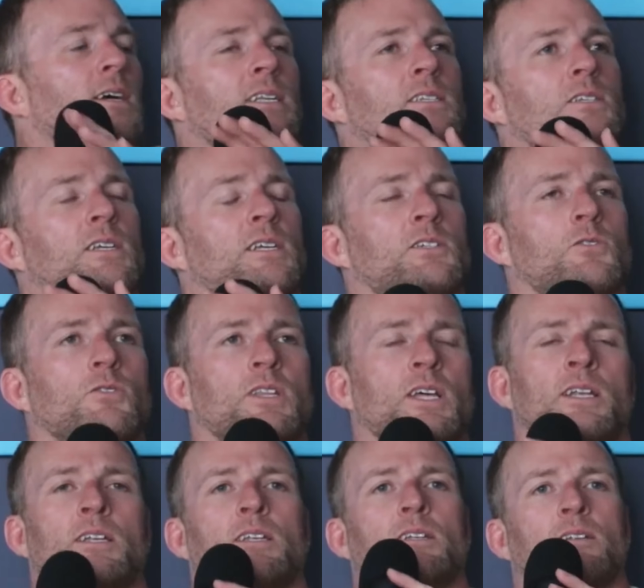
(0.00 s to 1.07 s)
And so
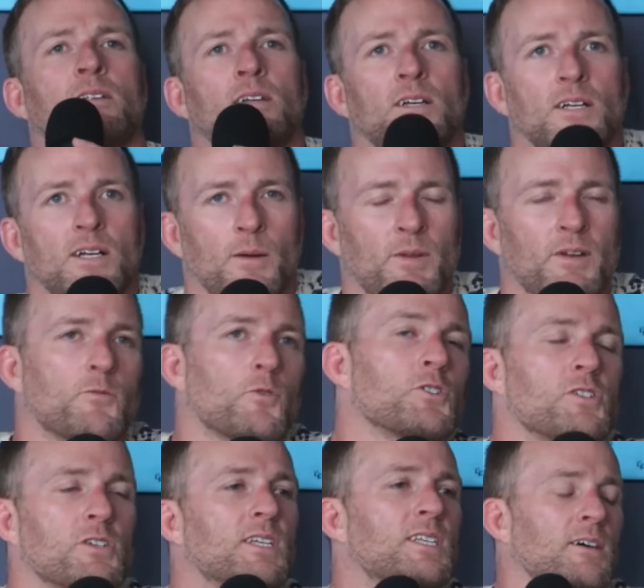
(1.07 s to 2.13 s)
then, I mean, of
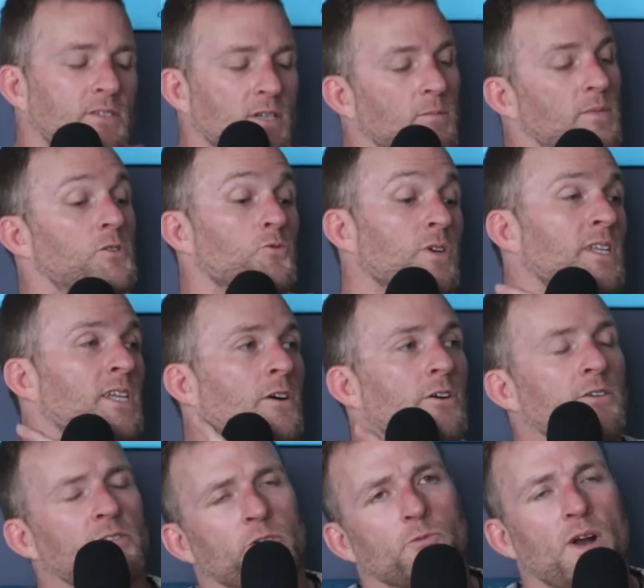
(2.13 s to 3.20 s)
course you could tell if somebody's really
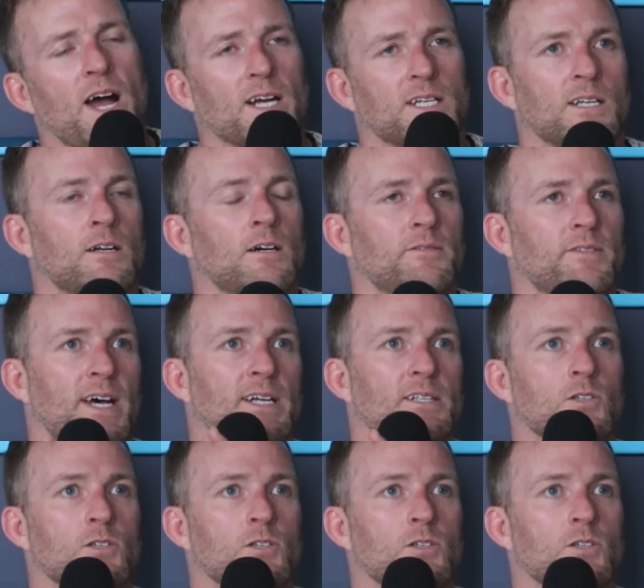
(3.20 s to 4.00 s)
hurt and they're rocked and all of that.